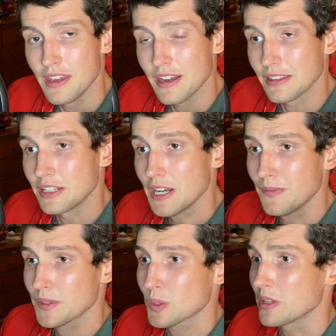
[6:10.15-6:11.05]
And the
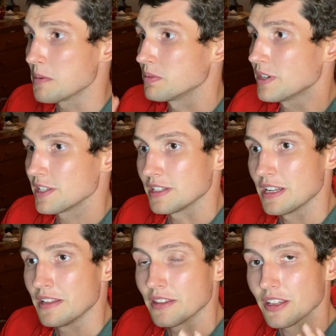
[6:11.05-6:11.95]
difference between the
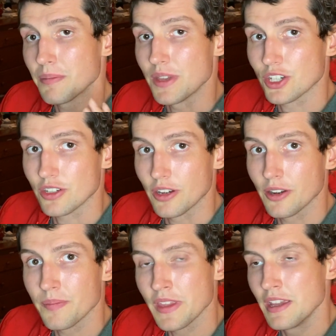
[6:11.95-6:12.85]
president and the
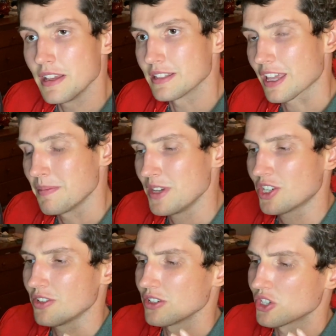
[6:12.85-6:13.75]
commissioner is the
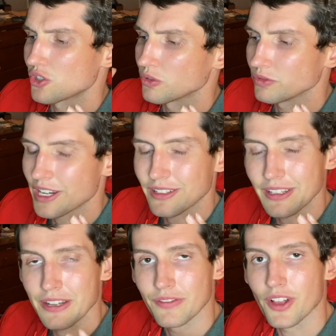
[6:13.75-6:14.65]
commissioner is directly
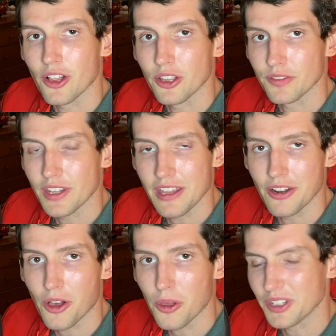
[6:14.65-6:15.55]
involved in
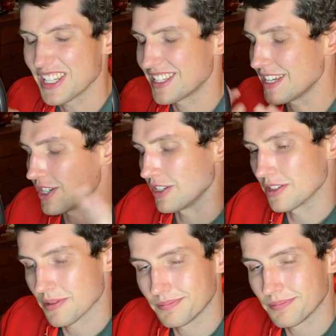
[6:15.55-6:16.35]
all decisions.